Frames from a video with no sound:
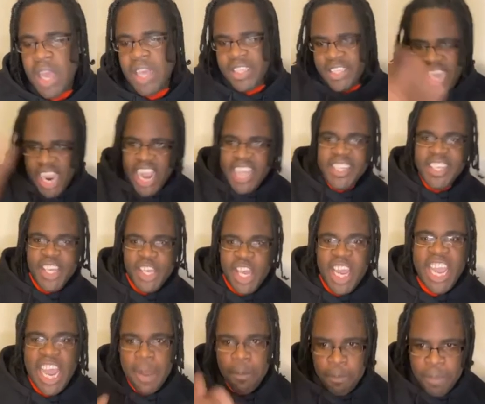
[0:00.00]
13,
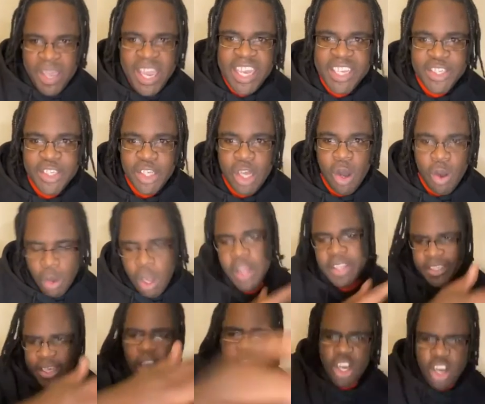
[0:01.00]
you get page now.
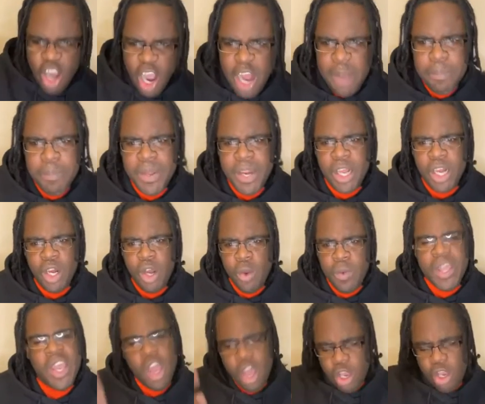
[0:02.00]
To God be the
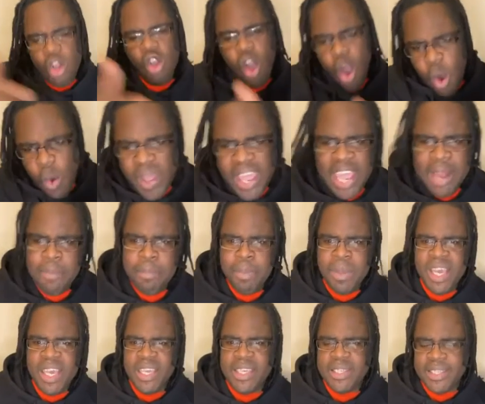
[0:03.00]
glory. Go in
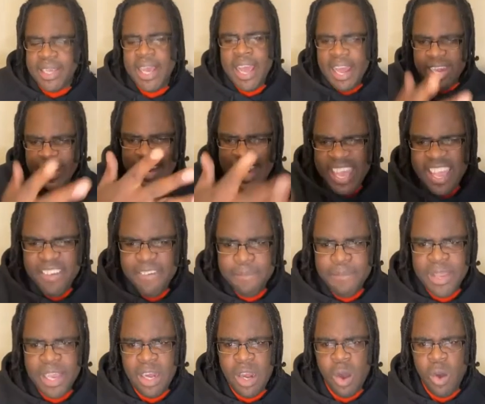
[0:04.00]
peace. Leave
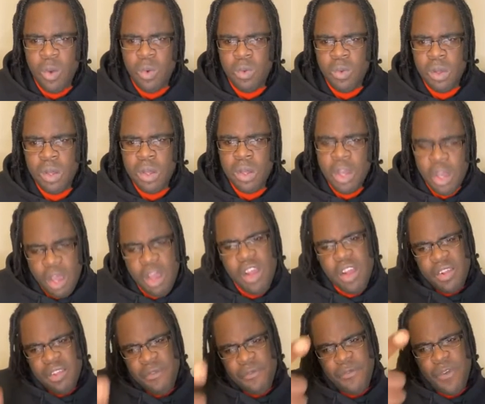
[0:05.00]
me alone.
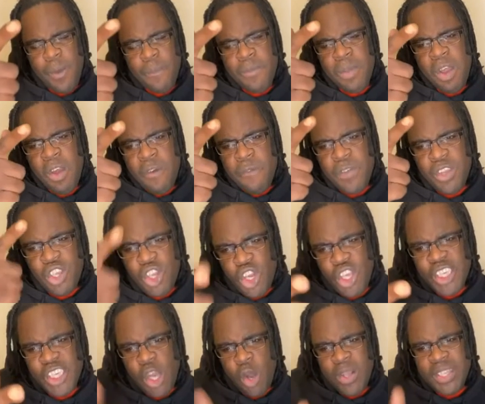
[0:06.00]
From for
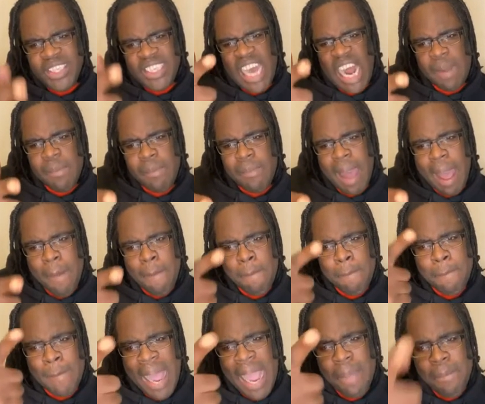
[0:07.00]
you to go and tell me about
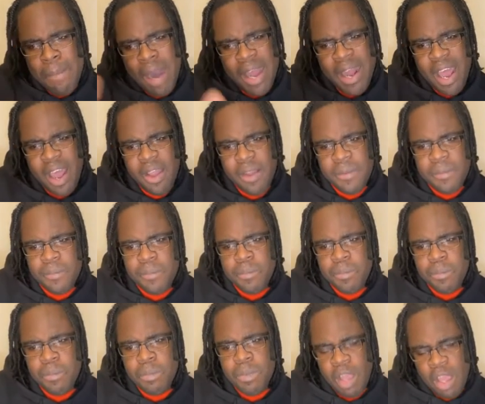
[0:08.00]
my mother,
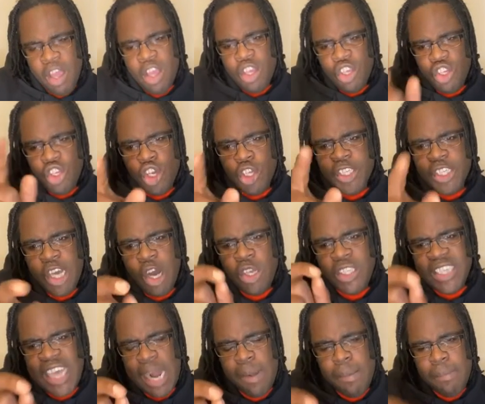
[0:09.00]
you to
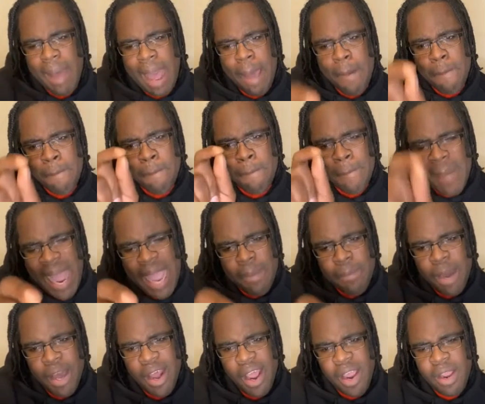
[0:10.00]
go tell me about my
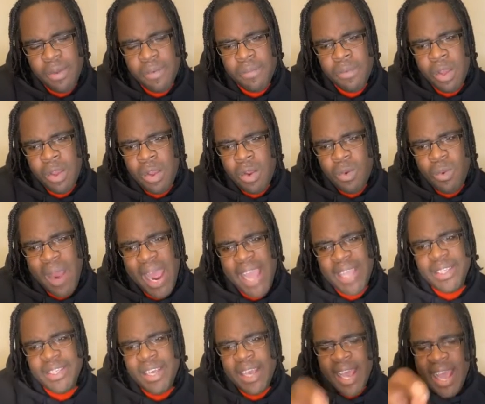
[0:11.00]
mother,
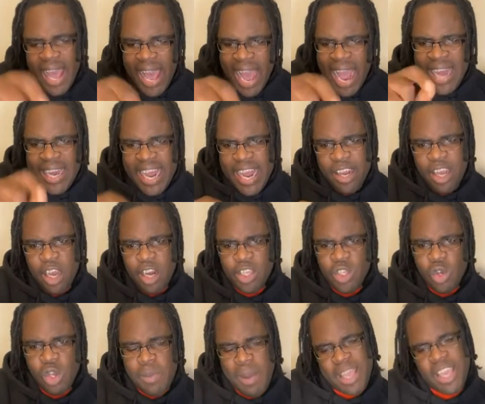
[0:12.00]
right? And then kind of
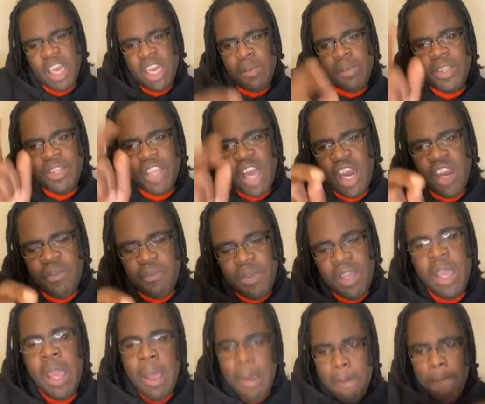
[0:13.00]
talk about you're gonna be done with
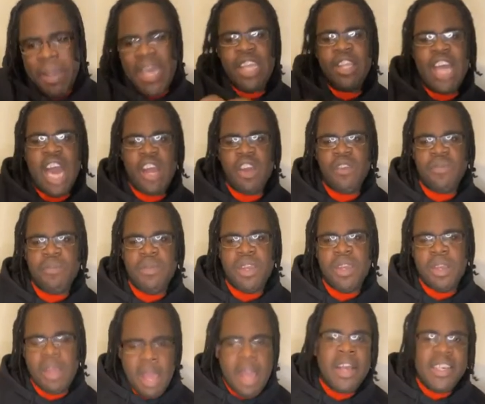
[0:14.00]
me, be done with
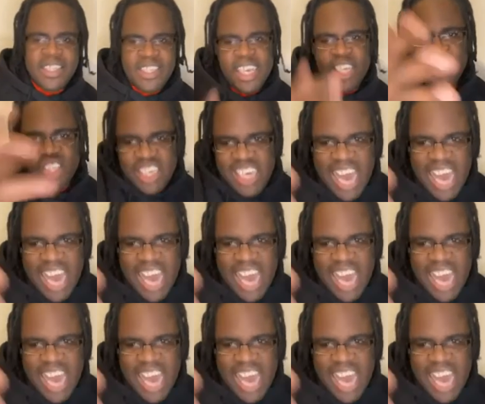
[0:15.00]
me. Since your